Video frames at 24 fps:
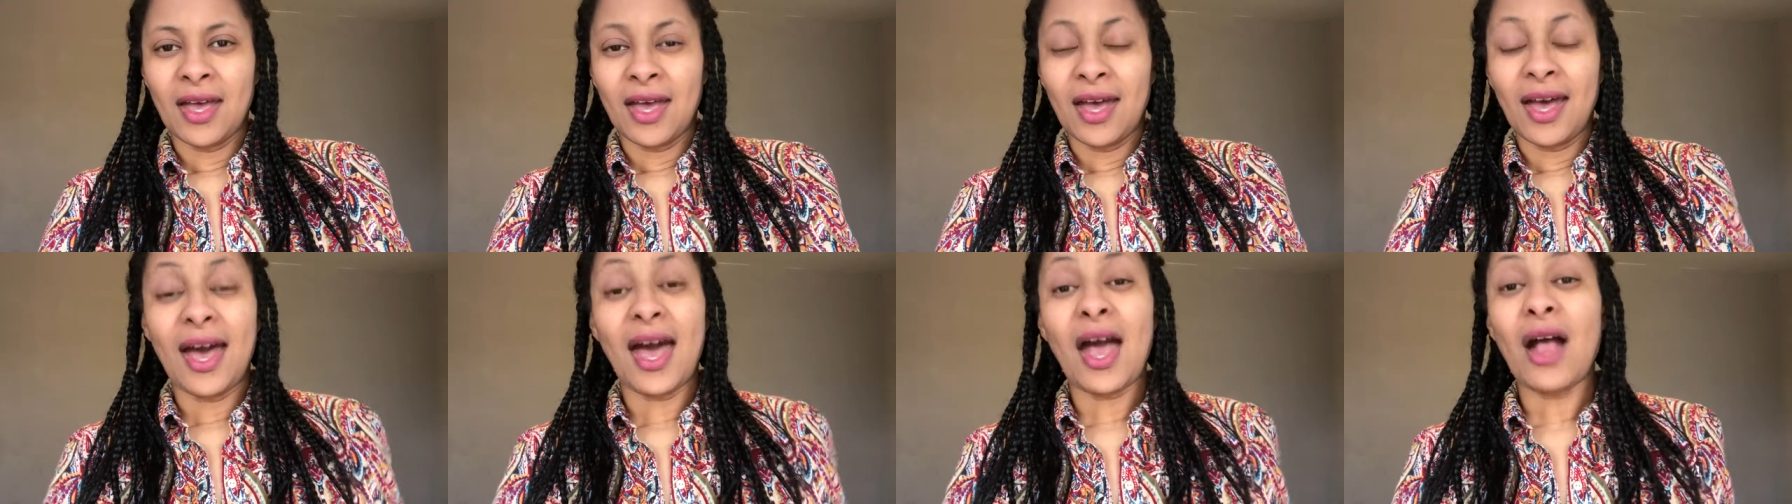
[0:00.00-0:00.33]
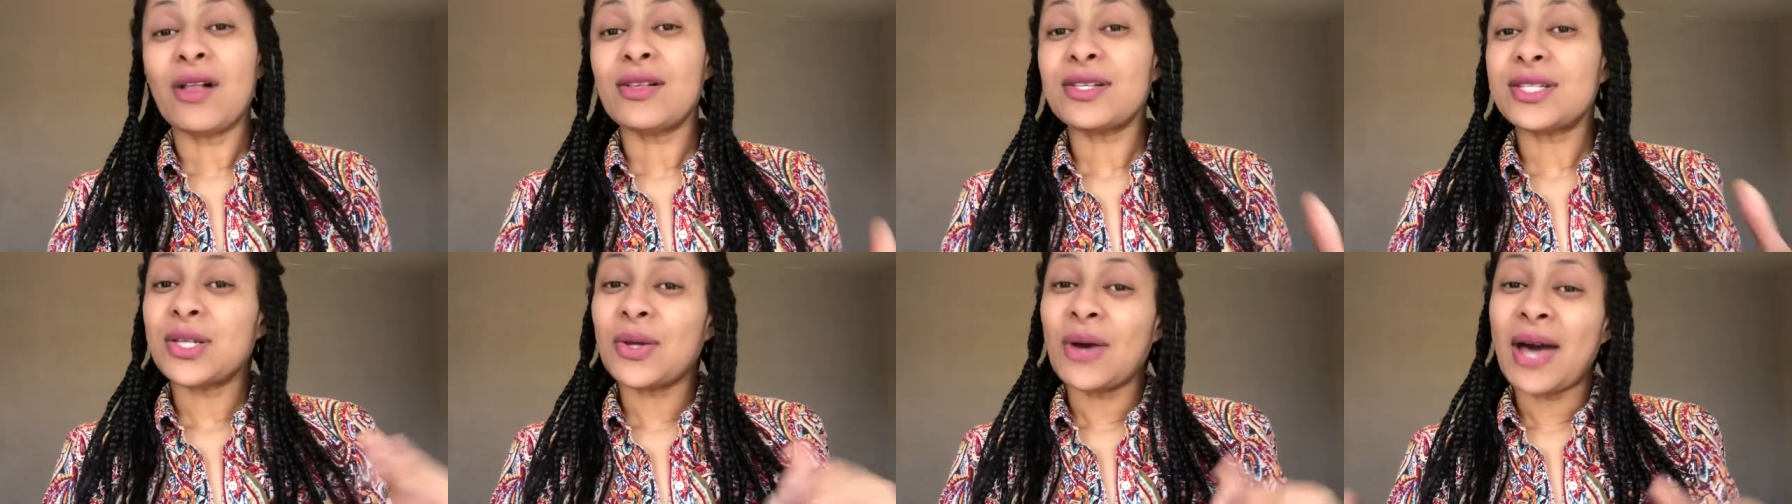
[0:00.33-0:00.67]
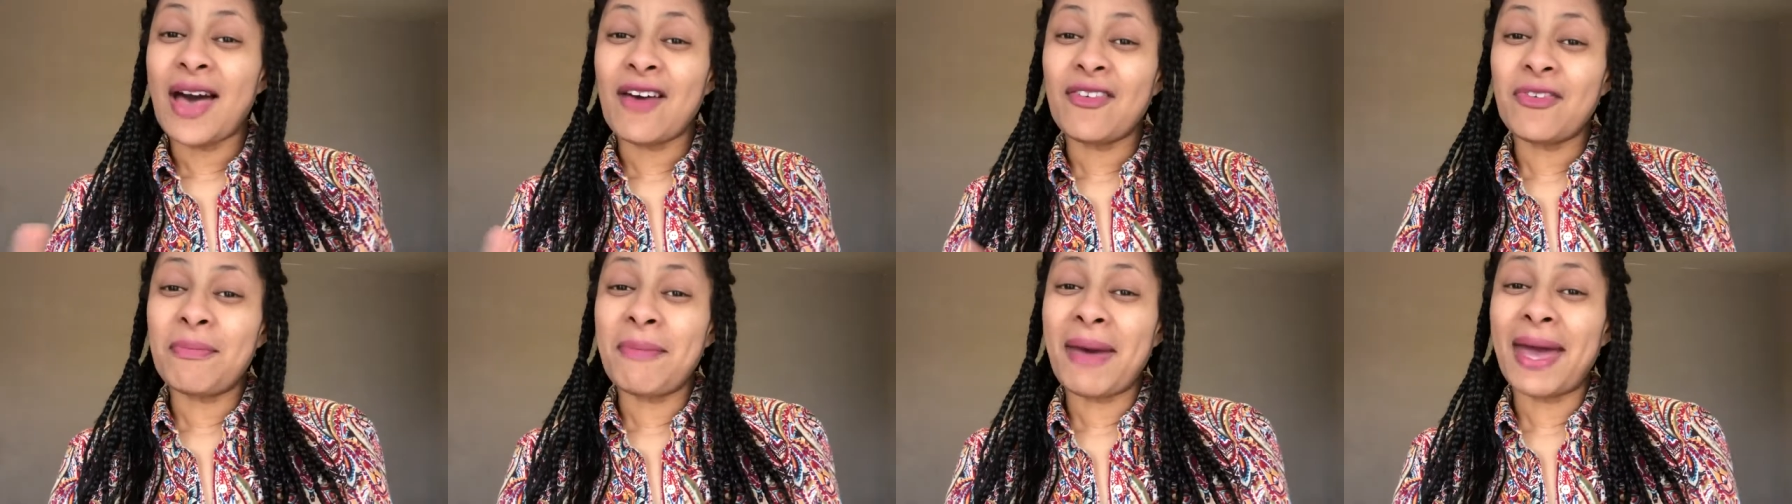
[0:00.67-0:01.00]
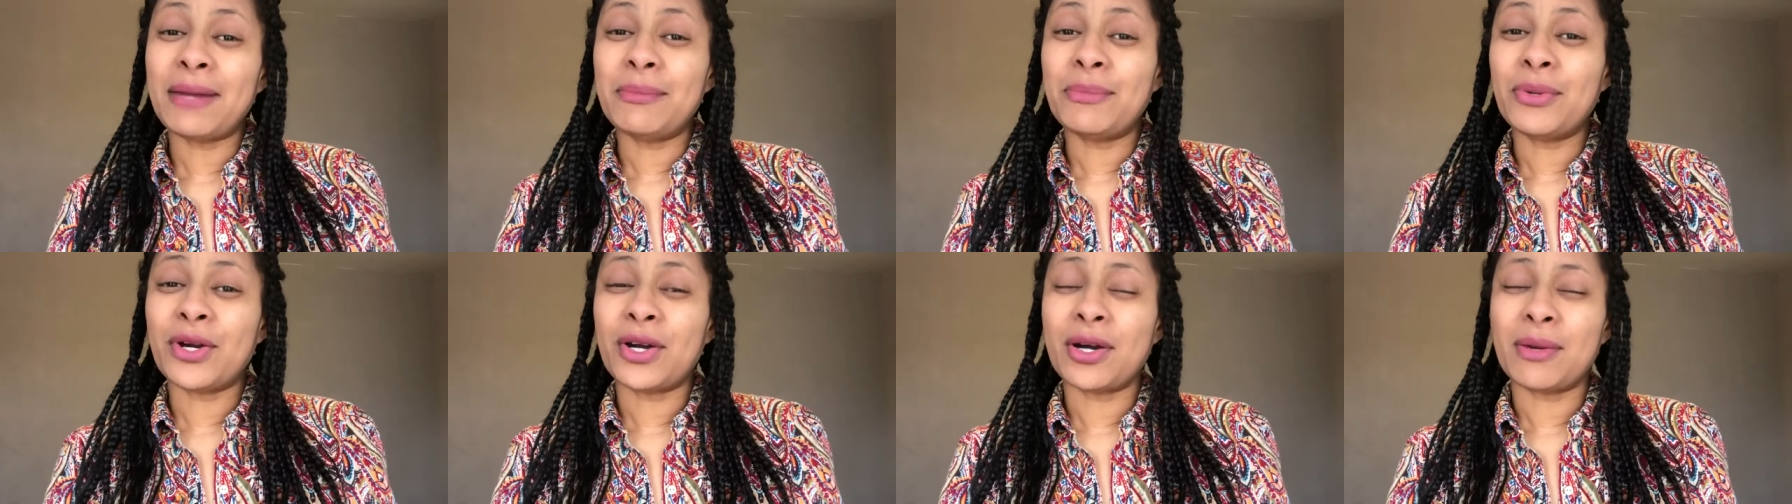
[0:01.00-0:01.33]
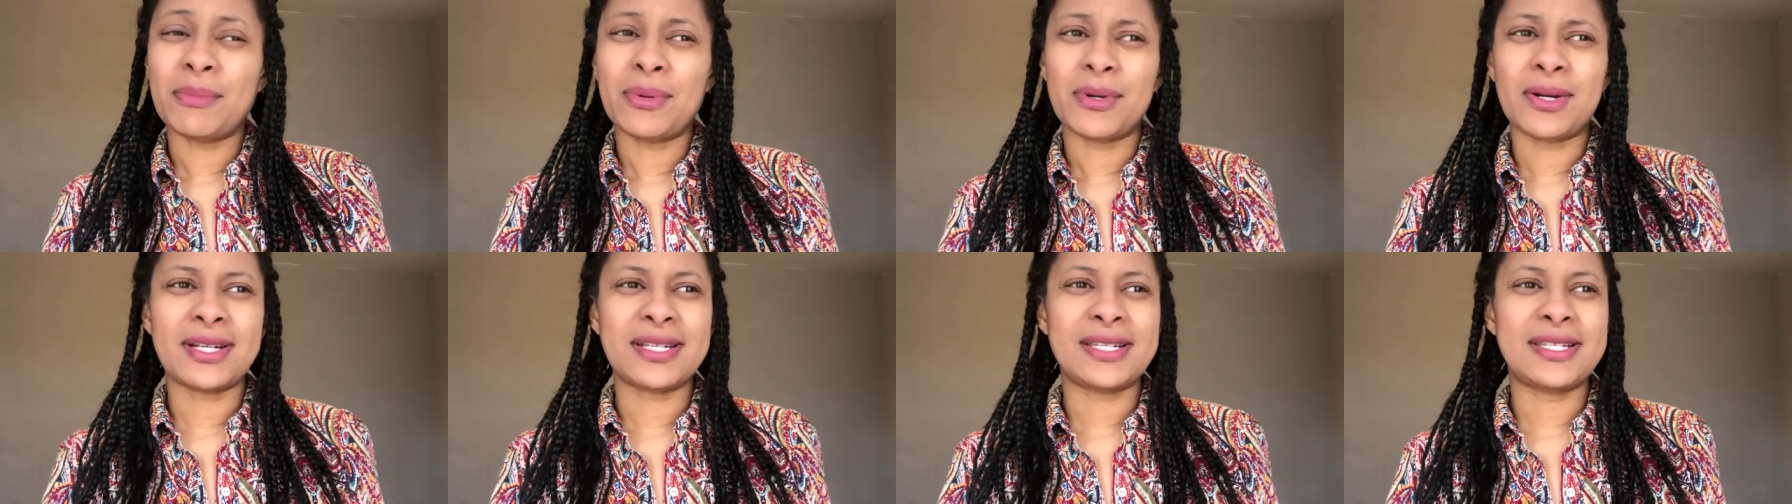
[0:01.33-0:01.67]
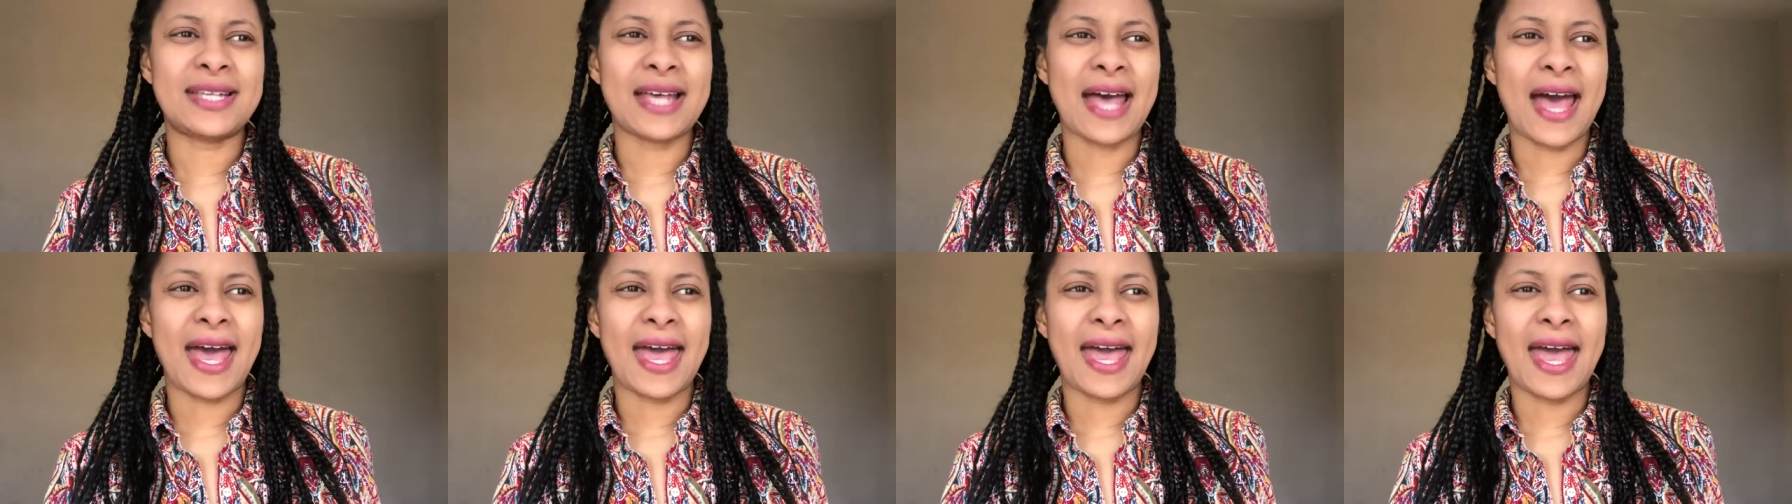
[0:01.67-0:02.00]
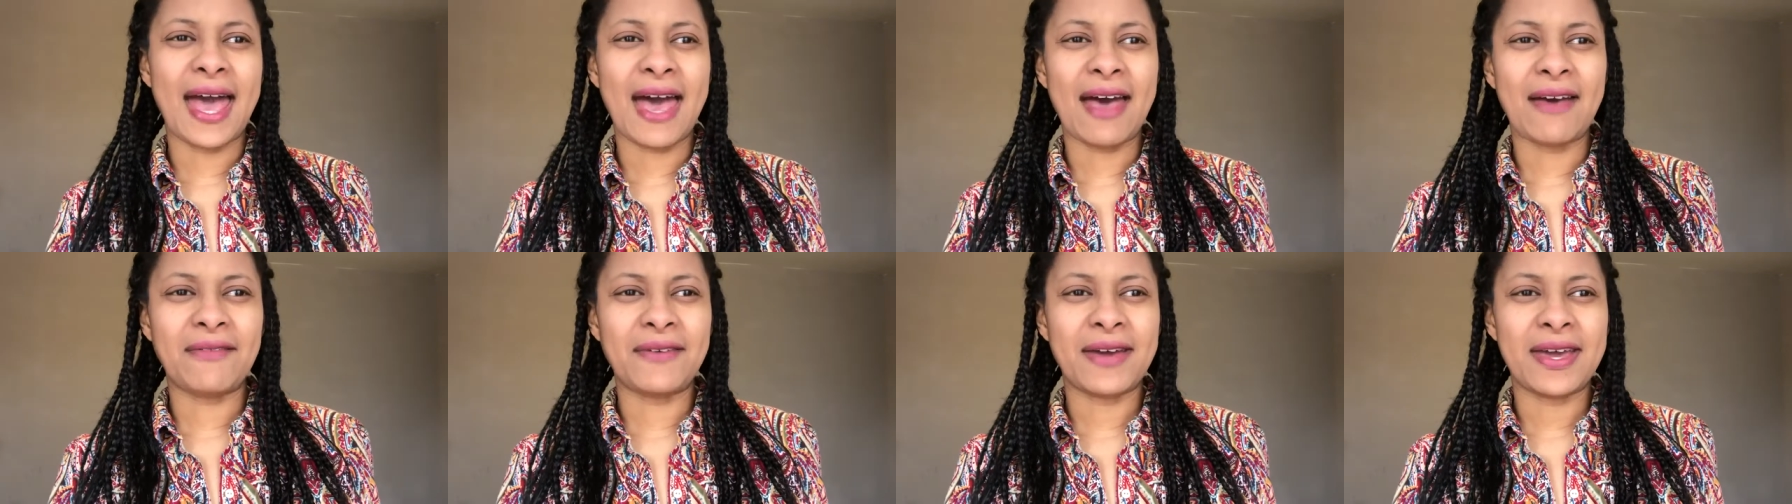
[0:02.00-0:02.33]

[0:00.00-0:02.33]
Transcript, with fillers: I also have Man Booker books. I have,